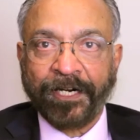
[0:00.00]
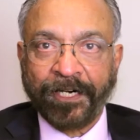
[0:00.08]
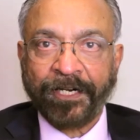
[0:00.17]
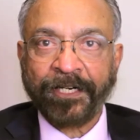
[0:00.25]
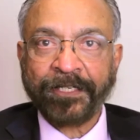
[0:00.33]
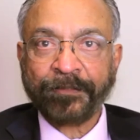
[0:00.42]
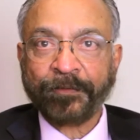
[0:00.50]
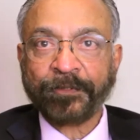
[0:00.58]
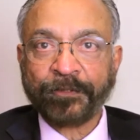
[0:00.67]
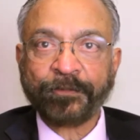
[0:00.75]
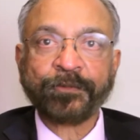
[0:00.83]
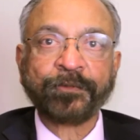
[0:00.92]
I
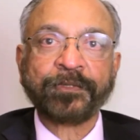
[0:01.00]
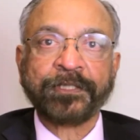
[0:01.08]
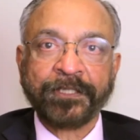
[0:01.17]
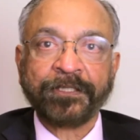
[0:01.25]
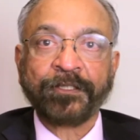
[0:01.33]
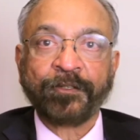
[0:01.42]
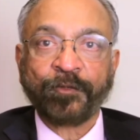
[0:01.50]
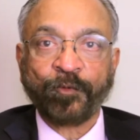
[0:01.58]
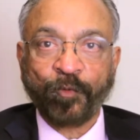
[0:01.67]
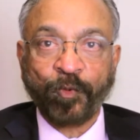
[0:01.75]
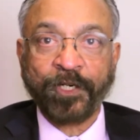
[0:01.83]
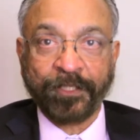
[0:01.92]
will do the
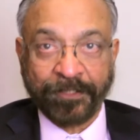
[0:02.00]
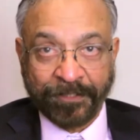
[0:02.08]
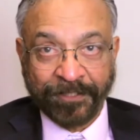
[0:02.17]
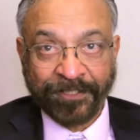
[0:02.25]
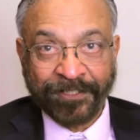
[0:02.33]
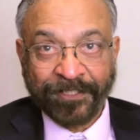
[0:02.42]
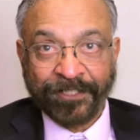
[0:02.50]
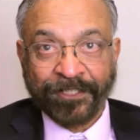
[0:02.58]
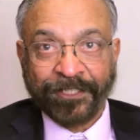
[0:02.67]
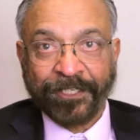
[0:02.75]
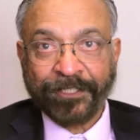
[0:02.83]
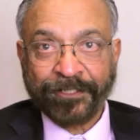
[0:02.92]
work.
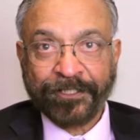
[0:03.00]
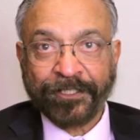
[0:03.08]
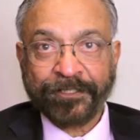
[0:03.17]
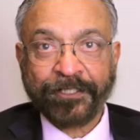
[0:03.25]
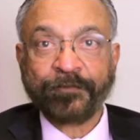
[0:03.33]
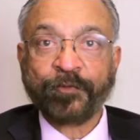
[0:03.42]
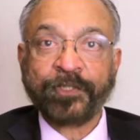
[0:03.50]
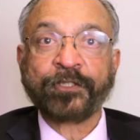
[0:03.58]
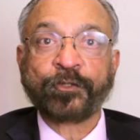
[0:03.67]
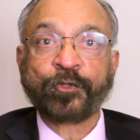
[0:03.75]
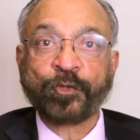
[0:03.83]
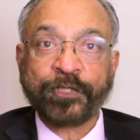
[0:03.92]
And, and then
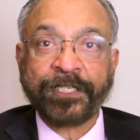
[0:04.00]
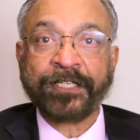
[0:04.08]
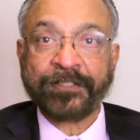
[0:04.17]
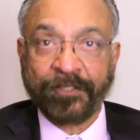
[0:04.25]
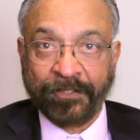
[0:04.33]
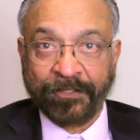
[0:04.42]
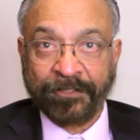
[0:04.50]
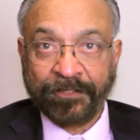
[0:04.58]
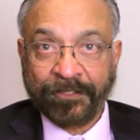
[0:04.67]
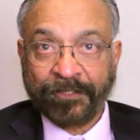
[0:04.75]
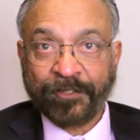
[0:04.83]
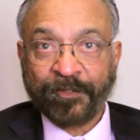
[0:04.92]
we'll together
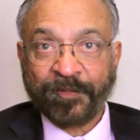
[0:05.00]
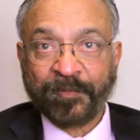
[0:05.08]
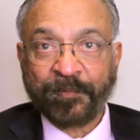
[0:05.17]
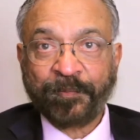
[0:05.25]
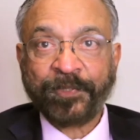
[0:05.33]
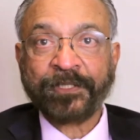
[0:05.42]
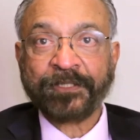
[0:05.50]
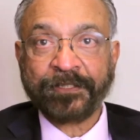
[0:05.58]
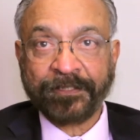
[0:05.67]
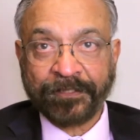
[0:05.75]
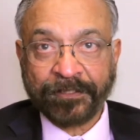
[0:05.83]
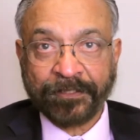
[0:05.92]

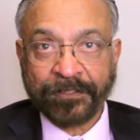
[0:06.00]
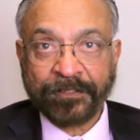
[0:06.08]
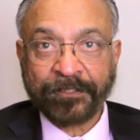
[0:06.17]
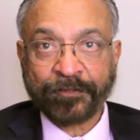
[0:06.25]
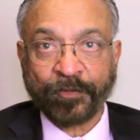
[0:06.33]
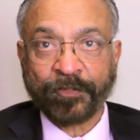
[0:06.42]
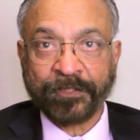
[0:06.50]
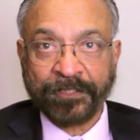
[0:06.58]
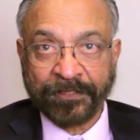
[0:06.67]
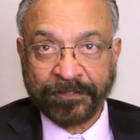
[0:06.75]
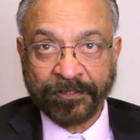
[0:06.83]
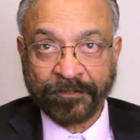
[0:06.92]
build this
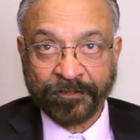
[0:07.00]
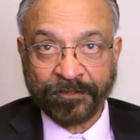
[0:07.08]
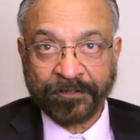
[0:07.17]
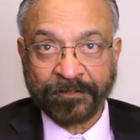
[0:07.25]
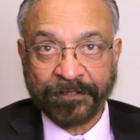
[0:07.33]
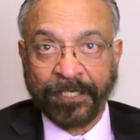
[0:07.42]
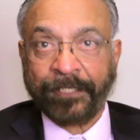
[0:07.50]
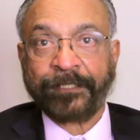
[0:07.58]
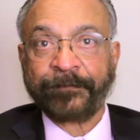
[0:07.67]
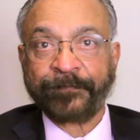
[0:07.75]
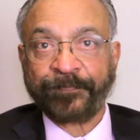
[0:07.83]
organization TiE.